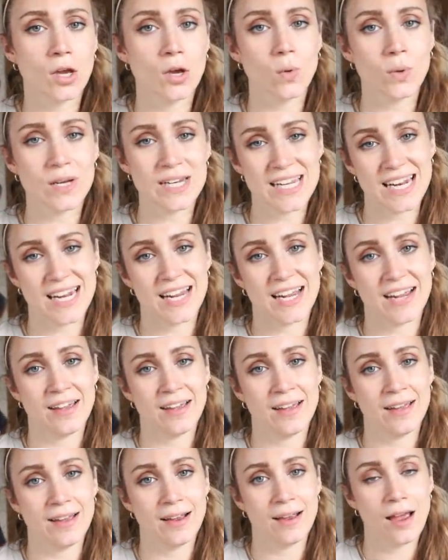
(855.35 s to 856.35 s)
We did it.
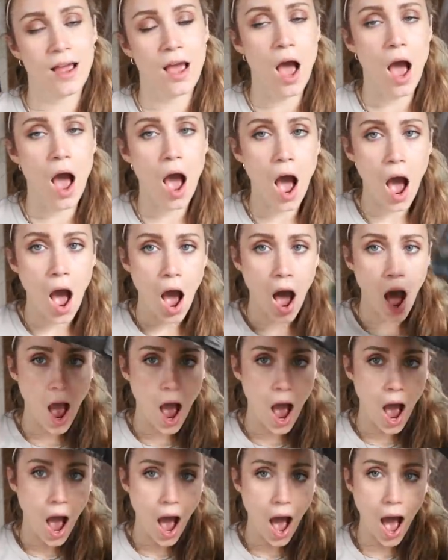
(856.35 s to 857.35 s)

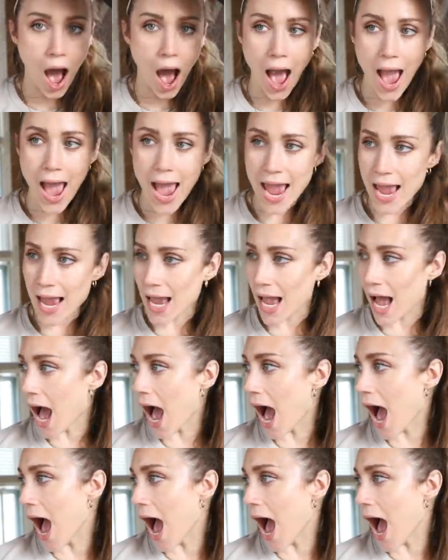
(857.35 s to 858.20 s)
I,